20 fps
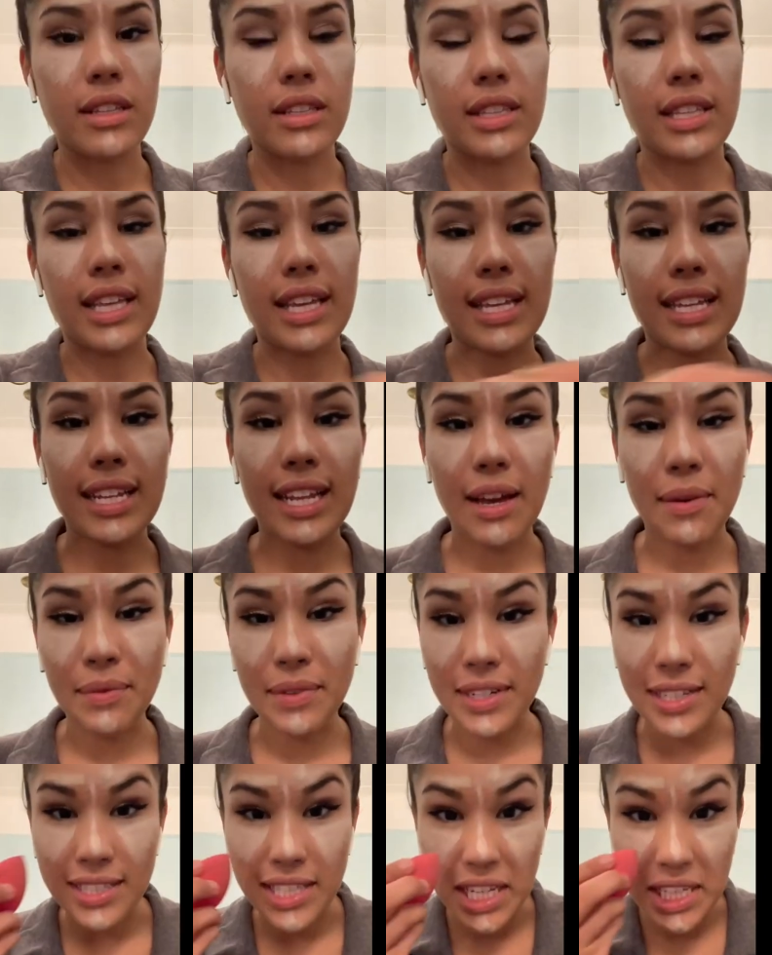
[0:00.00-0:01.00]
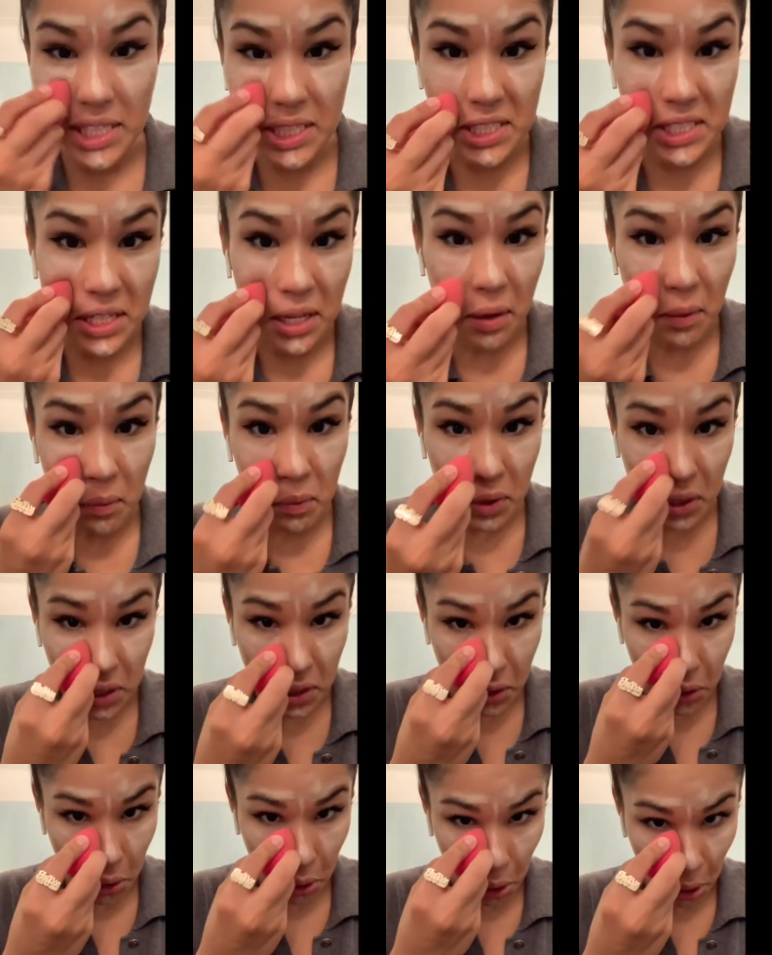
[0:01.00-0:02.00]
Then I'm going to take the same
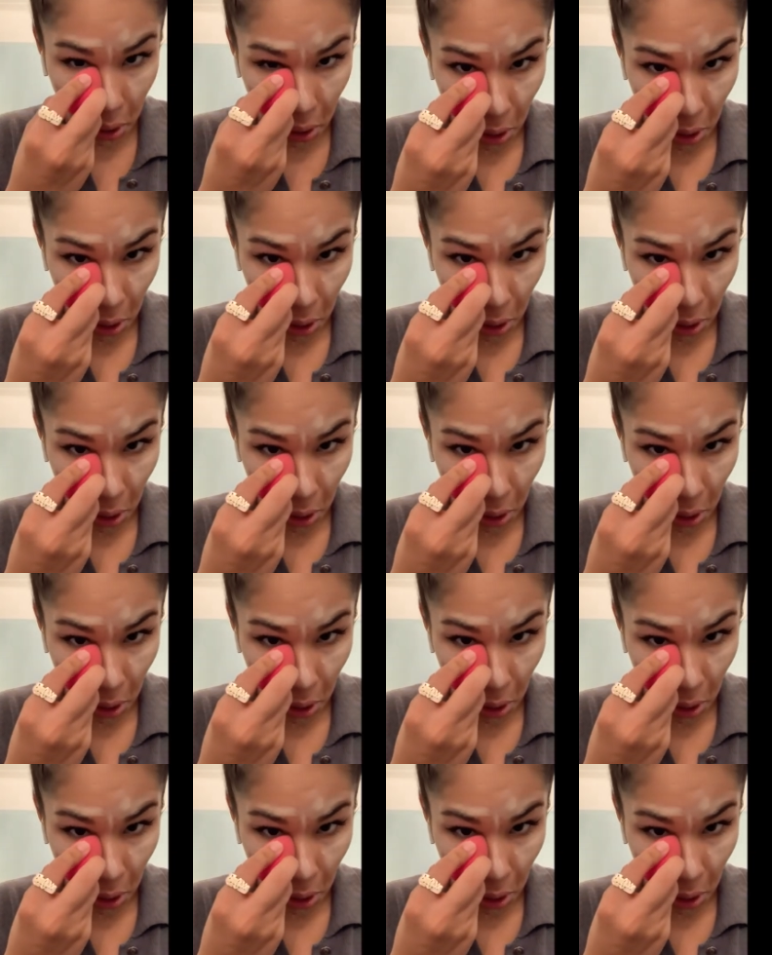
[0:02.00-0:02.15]
blender.